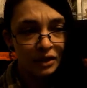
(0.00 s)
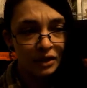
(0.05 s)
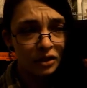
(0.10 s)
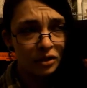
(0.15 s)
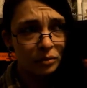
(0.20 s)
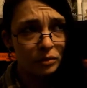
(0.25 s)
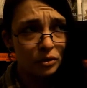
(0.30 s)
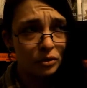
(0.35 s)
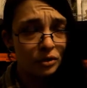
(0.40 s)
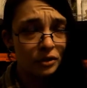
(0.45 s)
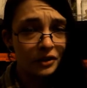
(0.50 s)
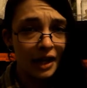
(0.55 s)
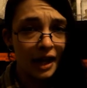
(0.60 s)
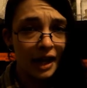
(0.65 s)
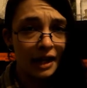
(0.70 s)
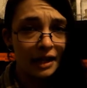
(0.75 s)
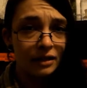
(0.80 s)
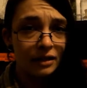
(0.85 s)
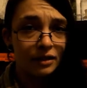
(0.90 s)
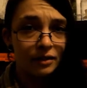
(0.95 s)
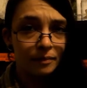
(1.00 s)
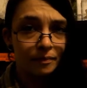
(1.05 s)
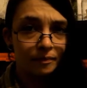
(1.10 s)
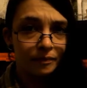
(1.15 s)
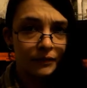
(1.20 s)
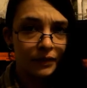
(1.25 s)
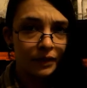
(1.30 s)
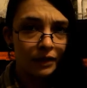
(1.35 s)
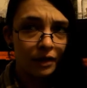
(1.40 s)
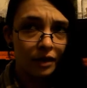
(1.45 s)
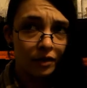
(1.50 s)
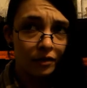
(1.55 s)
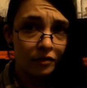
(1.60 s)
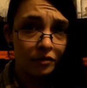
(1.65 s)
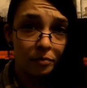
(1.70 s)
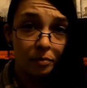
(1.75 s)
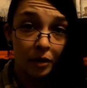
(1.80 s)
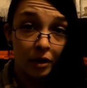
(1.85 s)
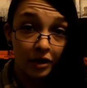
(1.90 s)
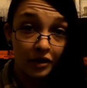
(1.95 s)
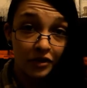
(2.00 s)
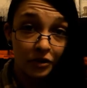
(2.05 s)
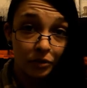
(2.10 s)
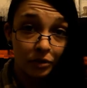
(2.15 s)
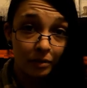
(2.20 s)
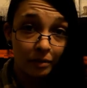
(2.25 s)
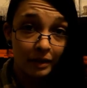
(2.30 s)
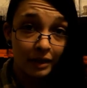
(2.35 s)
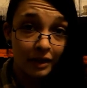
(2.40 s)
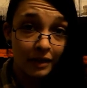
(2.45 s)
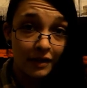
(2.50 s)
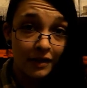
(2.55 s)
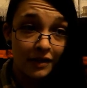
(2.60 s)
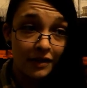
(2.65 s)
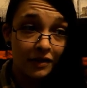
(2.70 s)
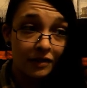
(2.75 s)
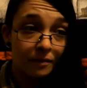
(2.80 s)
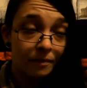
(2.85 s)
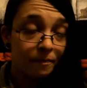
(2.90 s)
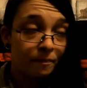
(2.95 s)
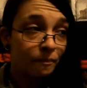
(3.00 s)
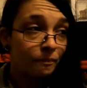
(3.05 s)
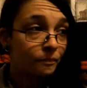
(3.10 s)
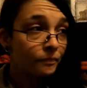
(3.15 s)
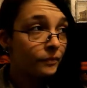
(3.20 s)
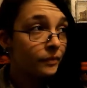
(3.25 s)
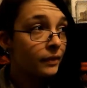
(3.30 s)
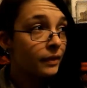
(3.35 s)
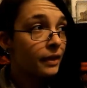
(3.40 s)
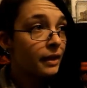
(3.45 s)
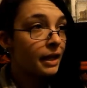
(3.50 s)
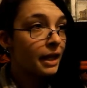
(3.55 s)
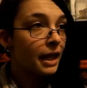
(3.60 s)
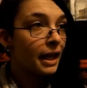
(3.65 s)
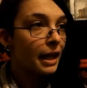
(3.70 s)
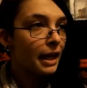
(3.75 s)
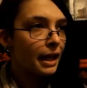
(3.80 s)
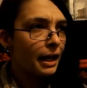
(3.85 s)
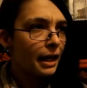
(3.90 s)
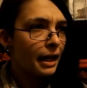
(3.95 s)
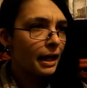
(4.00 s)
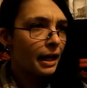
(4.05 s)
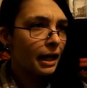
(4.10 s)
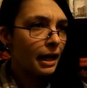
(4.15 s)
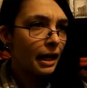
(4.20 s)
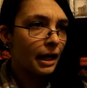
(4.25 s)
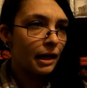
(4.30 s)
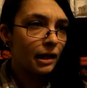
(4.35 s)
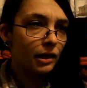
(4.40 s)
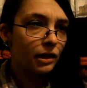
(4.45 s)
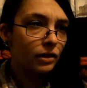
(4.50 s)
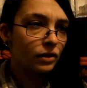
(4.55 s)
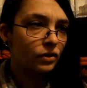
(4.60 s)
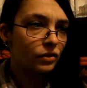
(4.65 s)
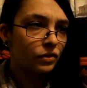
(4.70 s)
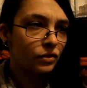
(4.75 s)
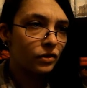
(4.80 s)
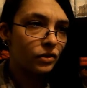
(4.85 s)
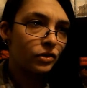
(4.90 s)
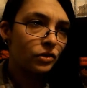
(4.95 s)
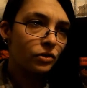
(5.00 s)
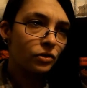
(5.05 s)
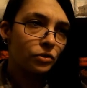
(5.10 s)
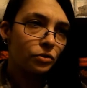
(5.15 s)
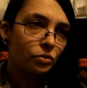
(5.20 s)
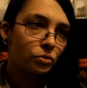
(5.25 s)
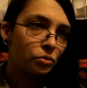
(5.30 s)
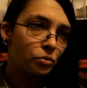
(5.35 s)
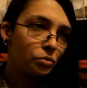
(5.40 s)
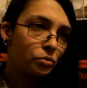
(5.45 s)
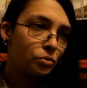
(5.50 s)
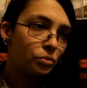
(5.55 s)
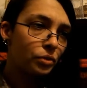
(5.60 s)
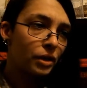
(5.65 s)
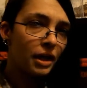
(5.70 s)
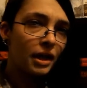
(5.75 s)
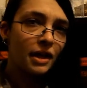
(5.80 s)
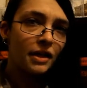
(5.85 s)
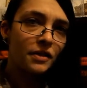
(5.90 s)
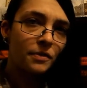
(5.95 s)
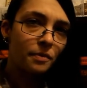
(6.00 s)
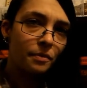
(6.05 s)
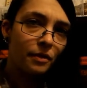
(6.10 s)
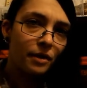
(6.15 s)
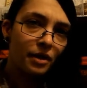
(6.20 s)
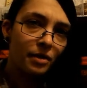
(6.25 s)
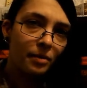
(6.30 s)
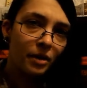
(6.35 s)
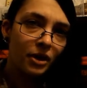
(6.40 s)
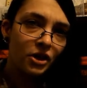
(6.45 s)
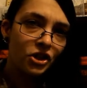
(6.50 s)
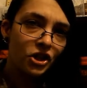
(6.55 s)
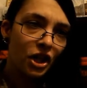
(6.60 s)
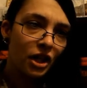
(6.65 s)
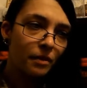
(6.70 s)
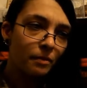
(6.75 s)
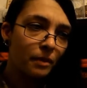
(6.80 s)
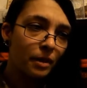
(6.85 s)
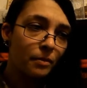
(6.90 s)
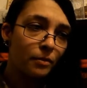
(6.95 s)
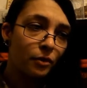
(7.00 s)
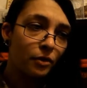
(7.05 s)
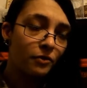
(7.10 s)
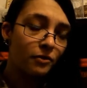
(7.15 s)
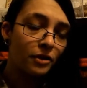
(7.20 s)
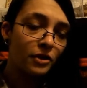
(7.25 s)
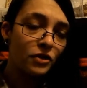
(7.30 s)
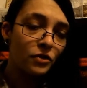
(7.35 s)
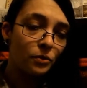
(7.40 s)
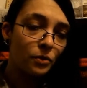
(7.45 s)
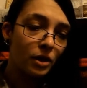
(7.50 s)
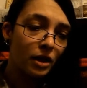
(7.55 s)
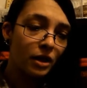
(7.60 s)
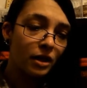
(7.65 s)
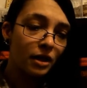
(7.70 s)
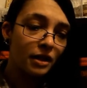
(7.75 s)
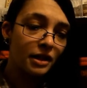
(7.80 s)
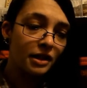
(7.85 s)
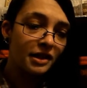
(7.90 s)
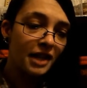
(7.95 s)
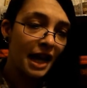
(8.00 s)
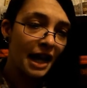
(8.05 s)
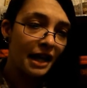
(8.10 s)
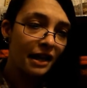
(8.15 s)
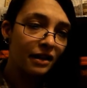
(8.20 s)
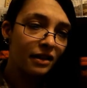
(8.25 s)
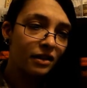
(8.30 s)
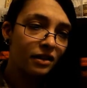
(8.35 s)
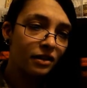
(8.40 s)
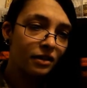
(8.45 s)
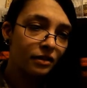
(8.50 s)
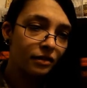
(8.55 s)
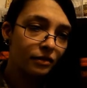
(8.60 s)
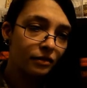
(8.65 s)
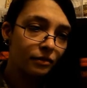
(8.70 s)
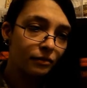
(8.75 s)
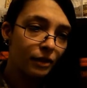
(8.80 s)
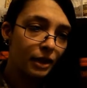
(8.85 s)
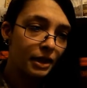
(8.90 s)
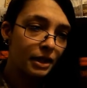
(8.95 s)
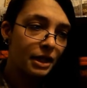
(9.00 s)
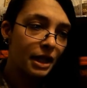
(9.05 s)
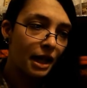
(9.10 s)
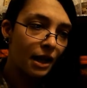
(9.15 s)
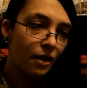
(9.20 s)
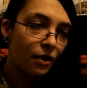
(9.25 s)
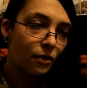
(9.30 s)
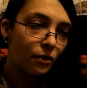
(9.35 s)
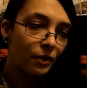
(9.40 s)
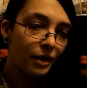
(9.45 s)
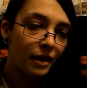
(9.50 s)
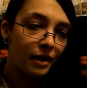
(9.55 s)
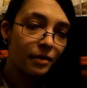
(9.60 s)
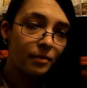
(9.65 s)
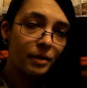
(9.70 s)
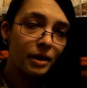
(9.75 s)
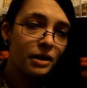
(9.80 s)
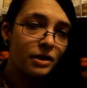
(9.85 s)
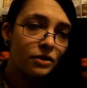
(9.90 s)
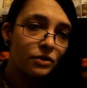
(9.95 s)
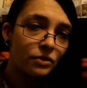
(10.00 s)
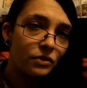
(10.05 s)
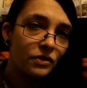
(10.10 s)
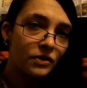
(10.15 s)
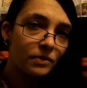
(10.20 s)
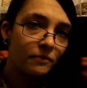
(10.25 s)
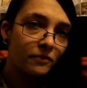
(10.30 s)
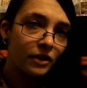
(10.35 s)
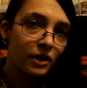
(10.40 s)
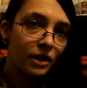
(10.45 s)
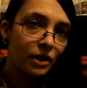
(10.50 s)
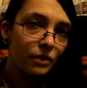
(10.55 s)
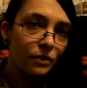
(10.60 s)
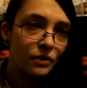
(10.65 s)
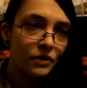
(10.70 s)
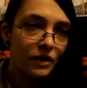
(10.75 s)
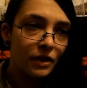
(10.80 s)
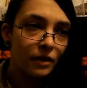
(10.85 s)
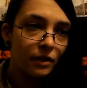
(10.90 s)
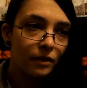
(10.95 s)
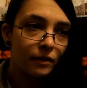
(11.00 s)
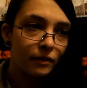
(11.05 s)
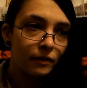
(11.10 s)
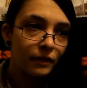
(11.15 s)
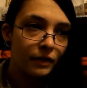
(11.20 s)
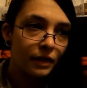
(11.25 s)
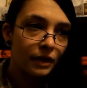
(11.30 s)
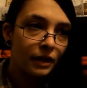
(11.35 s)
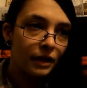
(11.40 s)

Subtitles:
A communal tank of bark scorpions. And that's pretty much it. My boyfriend's working on a tank right now that I might do some videos of.